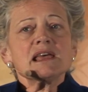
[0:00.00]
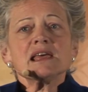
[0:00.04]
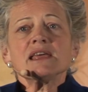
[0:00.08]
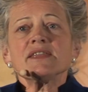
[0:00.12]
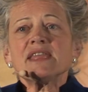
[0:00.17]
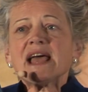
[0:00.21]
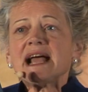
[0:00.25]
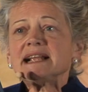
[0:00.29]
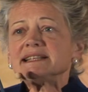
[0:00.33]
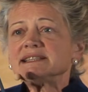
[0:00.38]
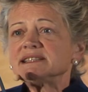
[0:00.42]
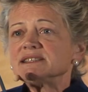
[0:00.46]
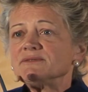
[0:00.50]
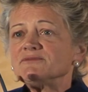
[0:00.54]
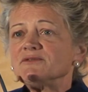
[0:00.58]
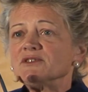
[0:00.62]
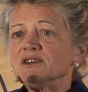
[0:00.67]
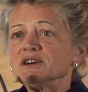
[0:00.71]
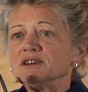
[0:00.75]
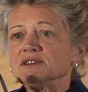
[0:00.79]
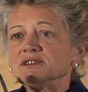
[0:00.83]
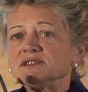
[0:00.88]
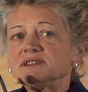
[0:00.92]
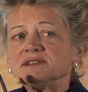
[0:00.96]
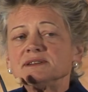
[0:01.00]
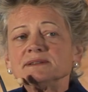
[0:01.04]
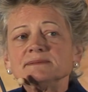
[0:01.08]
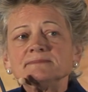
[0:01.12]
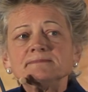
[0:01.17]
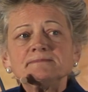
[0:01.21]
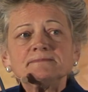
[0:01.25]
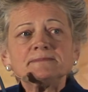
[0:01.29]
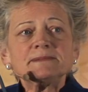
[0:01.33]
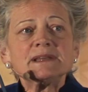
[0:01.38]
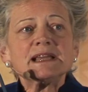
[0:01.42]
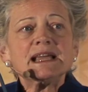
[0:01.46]
That's the first.
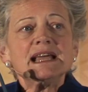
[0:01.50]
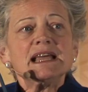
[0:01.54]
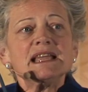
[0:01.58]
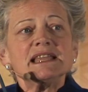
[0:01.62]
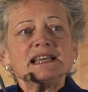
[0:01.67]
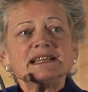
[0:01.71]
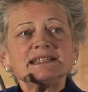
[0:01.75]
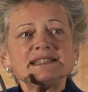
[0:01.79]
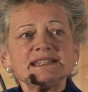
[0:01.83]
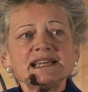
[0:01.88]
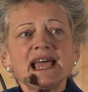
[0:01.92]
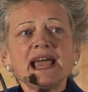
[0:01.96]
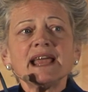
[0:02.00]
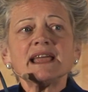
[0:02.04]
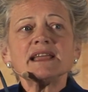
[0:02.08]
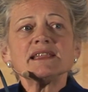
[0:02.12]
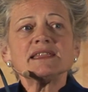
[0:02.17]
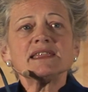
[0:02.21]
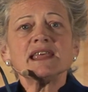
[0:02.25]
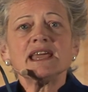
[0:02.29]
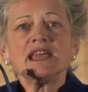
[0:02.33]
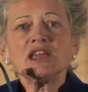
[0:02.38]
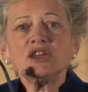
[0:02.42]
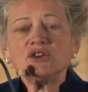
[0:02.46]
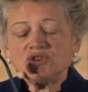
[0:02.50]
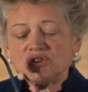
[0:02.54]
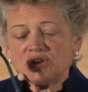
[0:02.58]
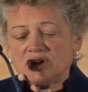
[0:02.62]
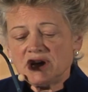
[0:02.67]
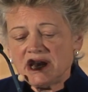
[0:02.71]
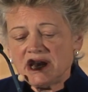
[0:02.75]
The second thing you should